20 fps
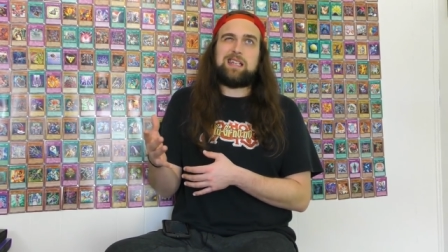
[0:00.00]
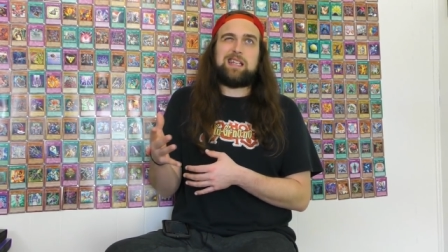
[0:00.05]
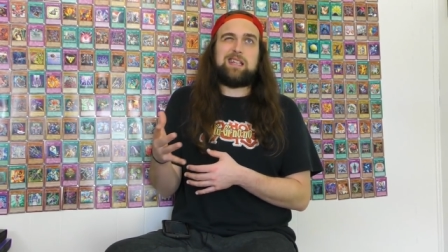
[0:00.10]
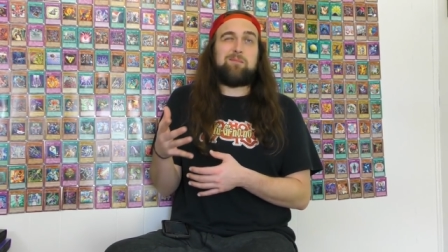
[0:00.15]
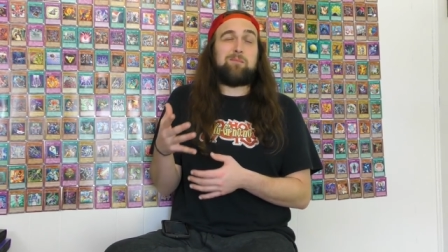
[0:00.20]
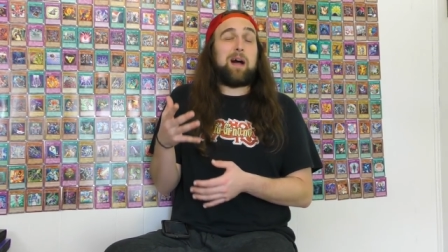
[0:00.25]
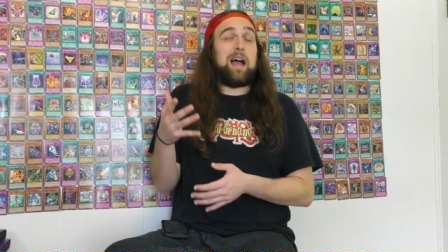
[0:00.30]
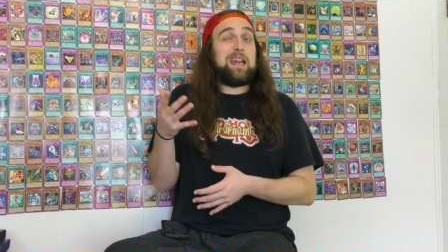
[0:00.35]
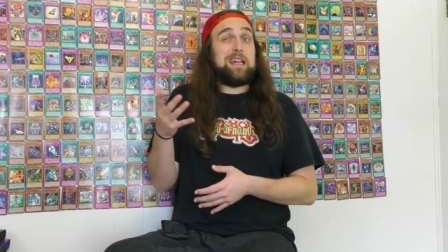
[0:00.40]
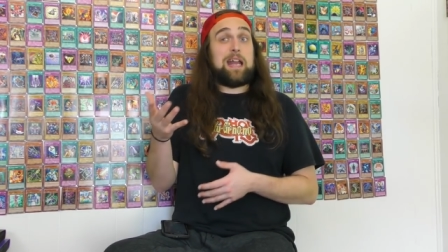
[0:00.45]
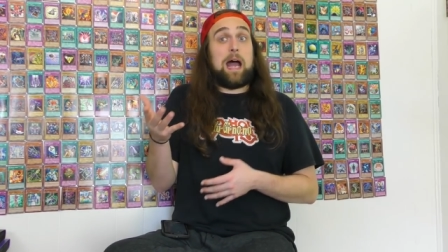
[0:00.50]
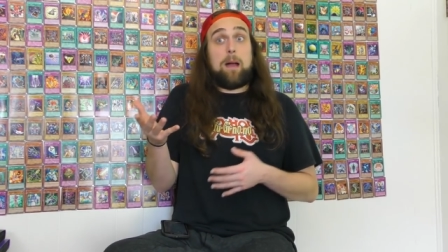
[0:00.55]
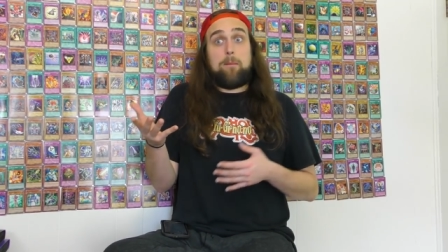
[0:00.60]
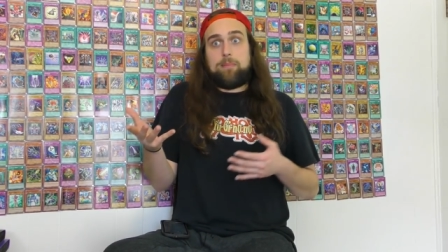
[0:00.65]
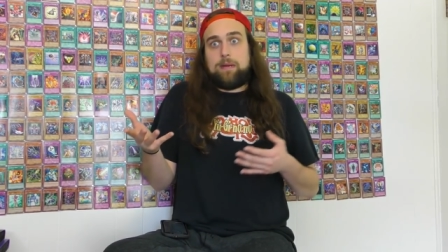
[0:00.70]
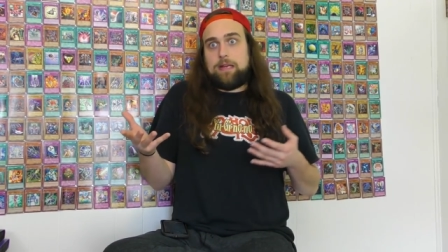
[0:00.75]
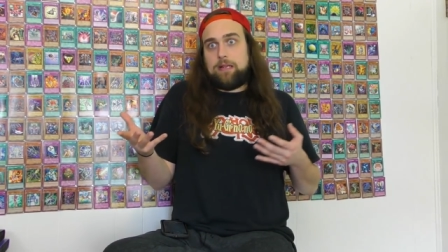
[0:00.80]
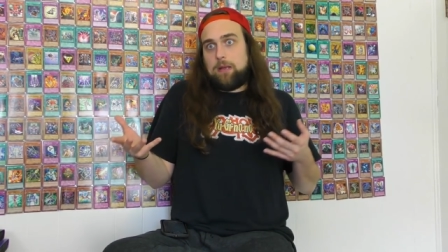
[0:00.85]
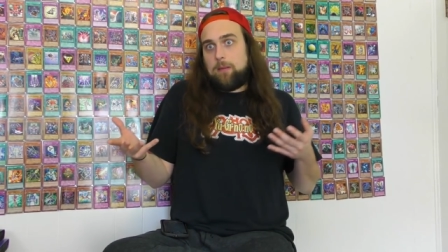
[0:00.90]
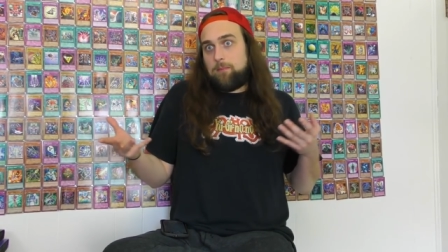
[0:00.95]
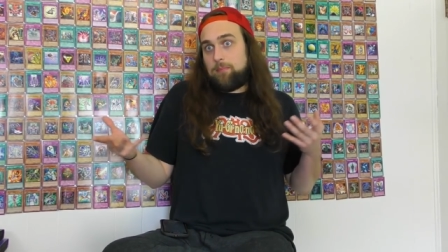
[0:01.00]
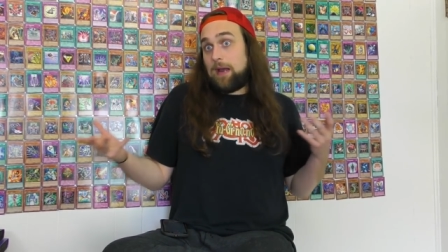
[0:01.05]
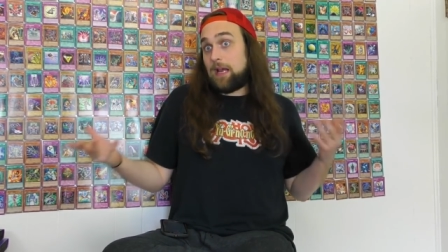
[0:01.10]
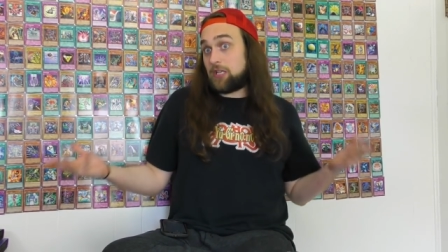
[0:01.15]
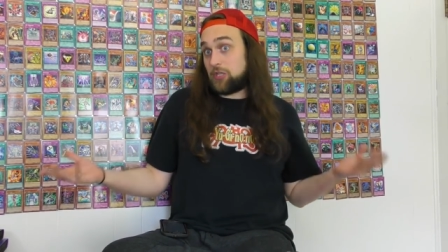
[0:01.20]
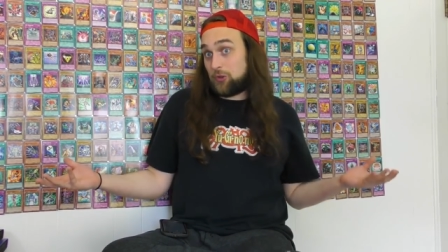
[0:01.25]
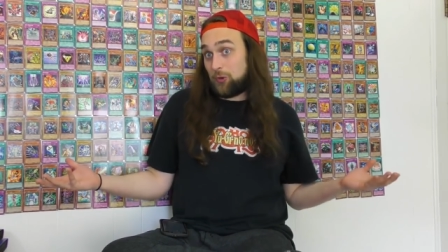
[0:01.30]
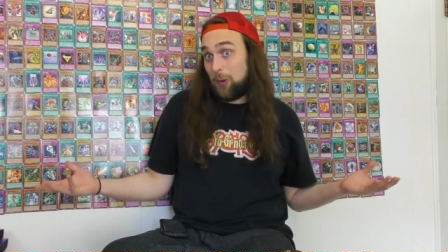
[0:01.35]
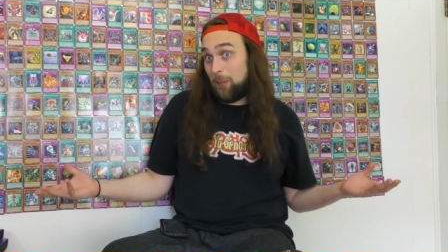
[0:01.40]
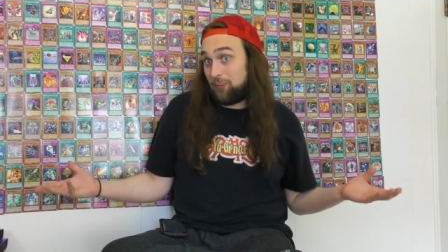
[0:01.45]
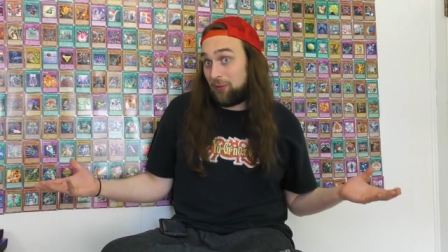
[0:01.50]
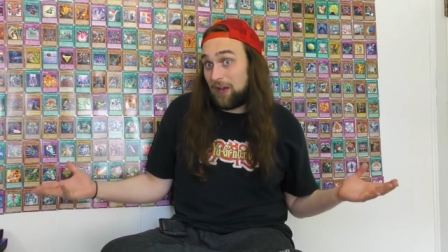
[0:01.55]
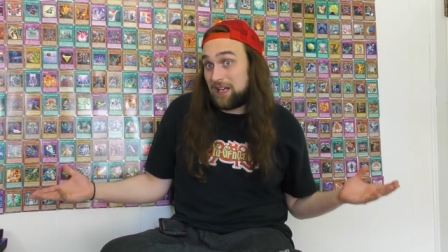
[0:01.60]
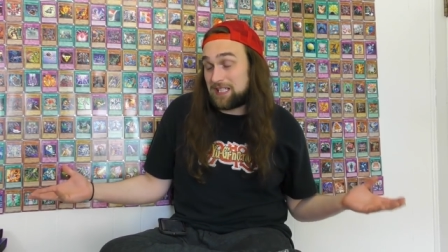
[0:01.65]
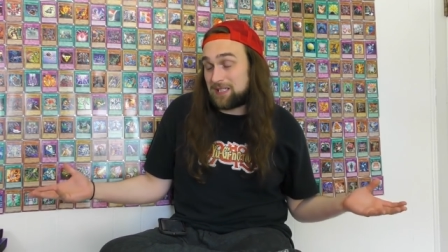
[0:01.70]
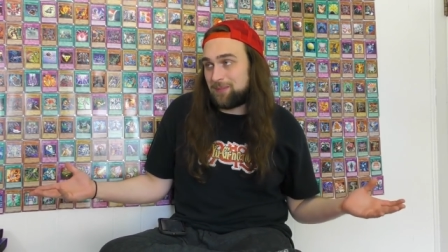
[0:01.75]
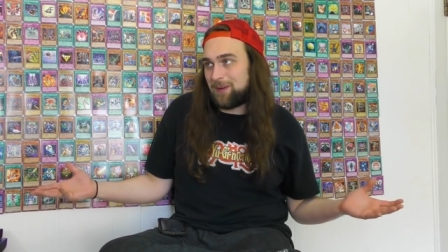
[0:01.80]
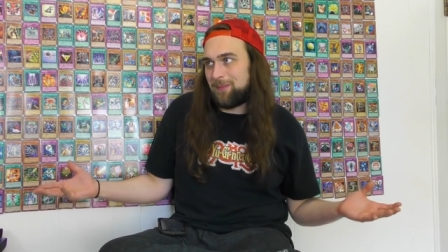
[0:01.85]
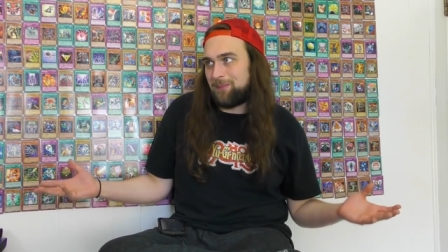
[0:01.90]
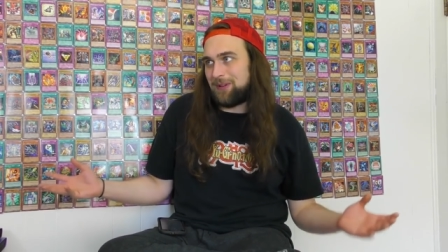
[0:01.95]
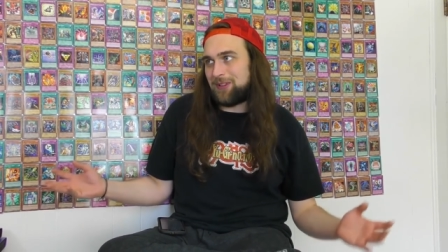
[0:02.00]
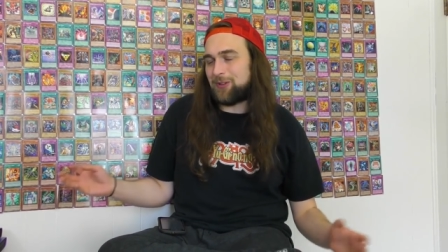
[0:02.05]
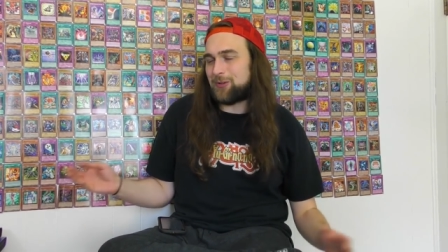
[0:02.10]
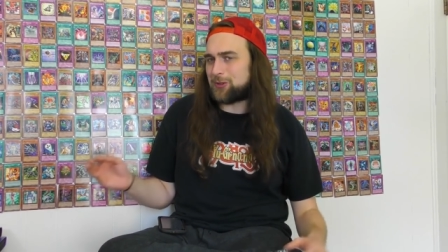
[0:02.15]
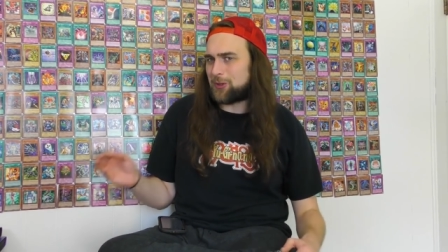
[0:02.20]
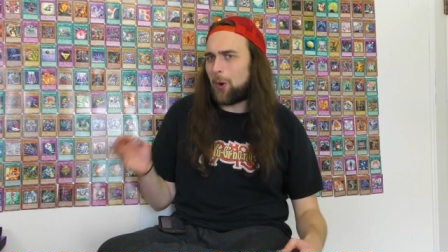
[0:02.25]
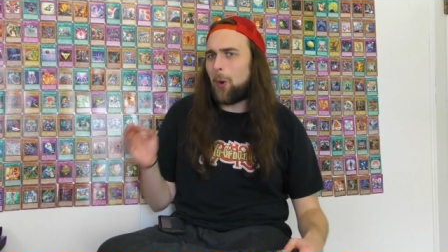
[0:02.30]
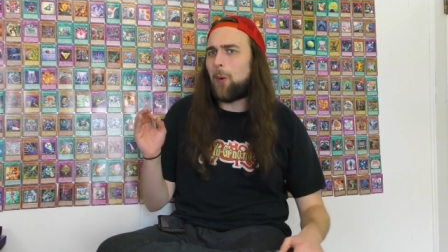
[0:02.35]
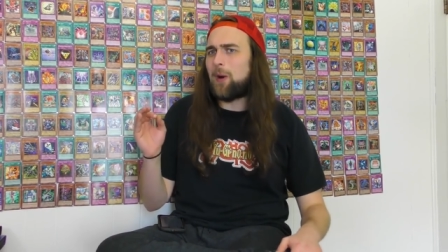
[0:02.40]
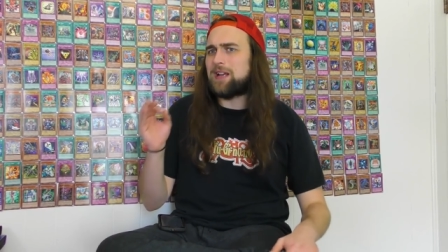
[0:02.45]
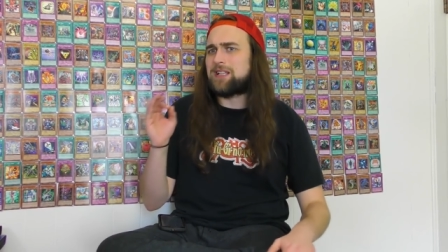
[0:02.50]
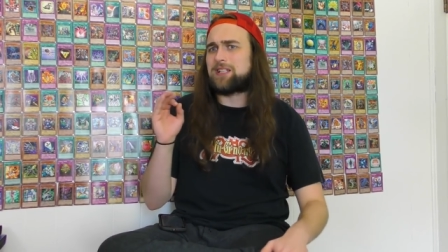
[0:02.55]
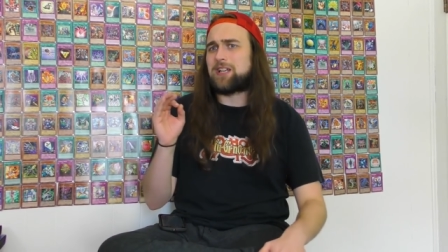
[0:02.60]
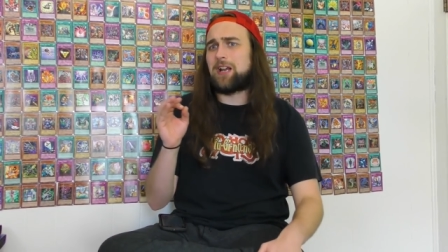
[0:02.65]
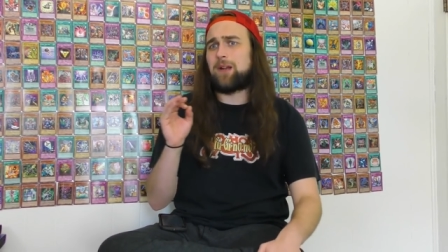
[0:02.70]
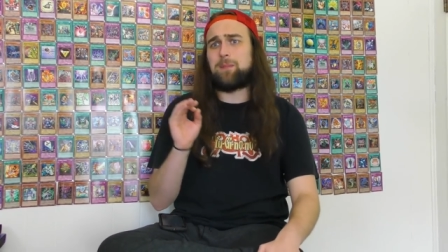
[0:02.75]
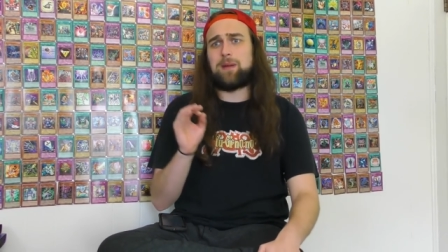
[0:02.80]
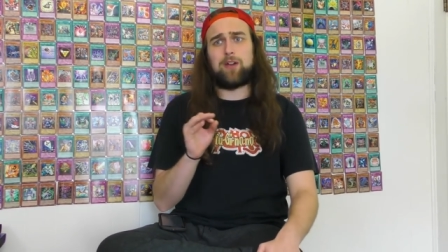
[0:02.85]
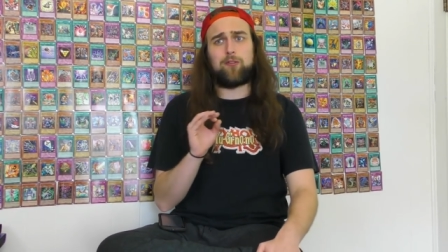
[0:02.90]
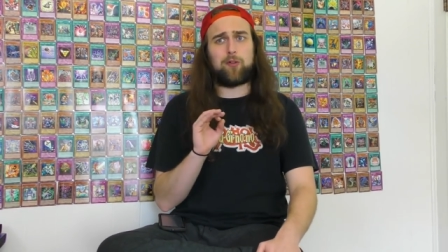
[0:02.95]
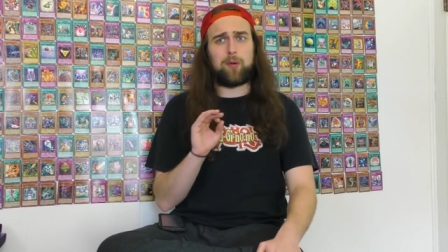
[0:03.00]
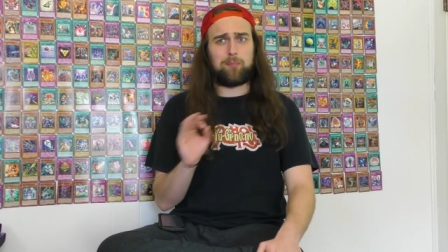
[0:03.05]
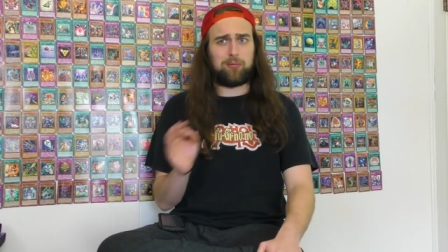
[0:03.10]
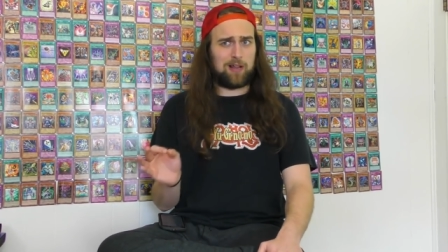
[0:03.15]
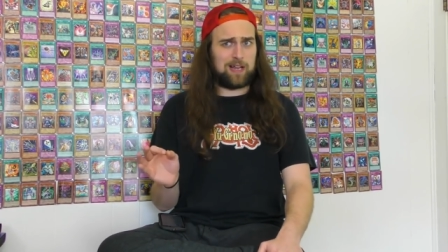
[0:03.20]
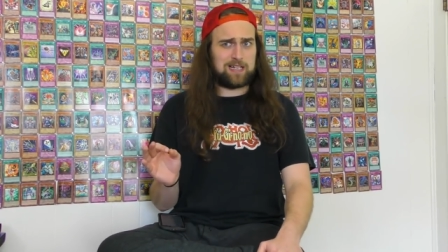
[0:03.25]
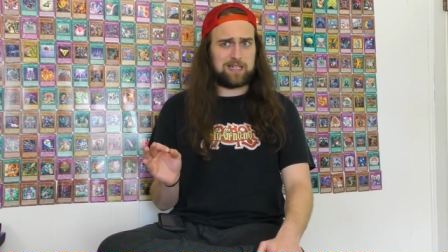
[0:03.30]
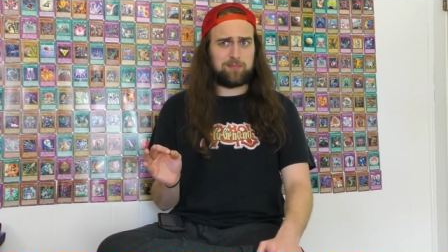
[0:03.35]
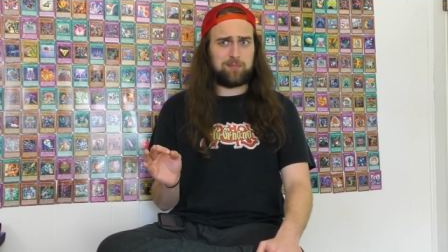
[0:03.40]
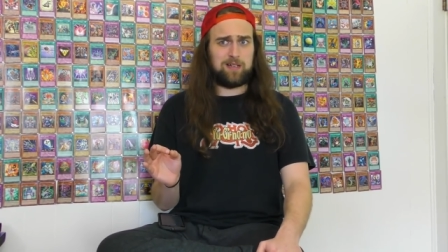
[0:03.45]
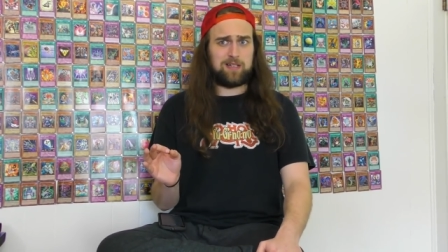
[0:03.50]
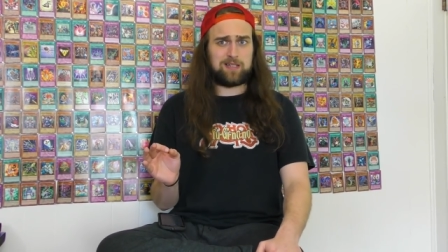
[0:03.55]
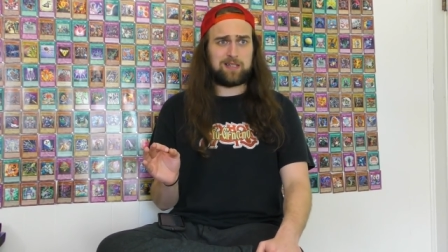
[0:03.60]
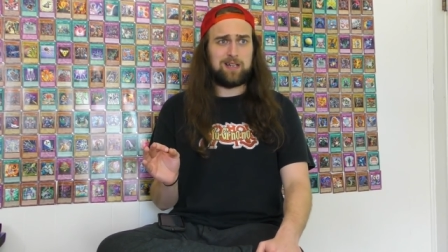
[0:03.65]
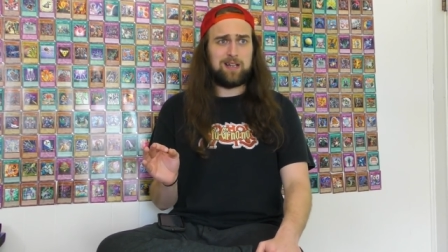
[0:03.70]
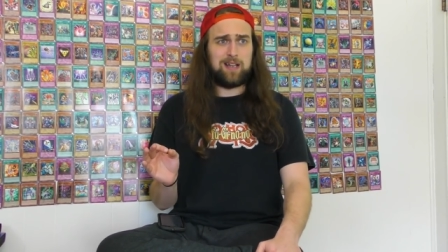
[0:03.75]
It might not be the best replacement, but there's always gonna be a replacement.